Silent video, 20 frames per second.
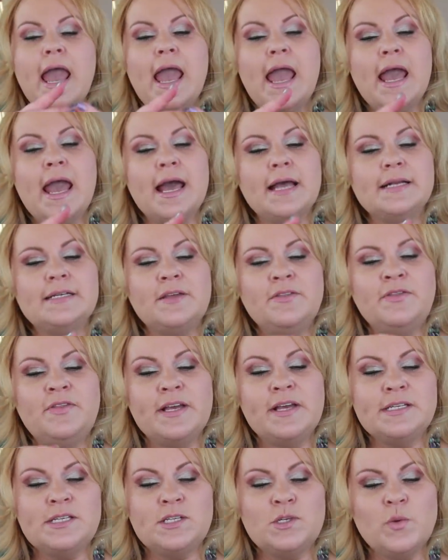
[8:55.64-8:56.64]
And
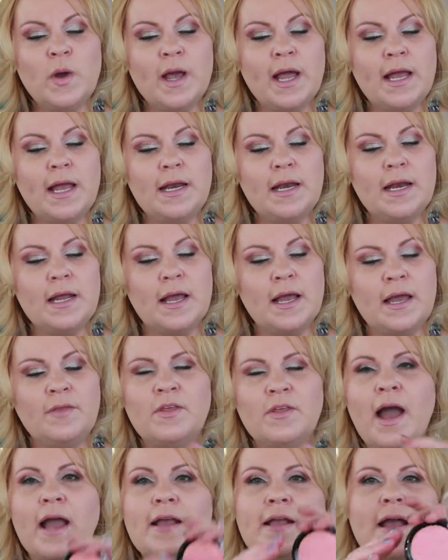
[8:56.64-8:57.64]
this one,
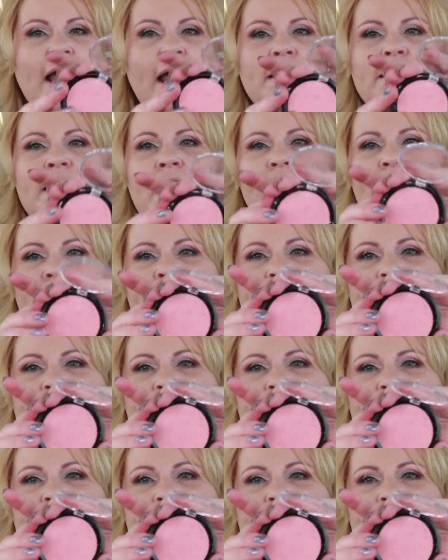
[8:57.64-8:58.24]
I, I, love the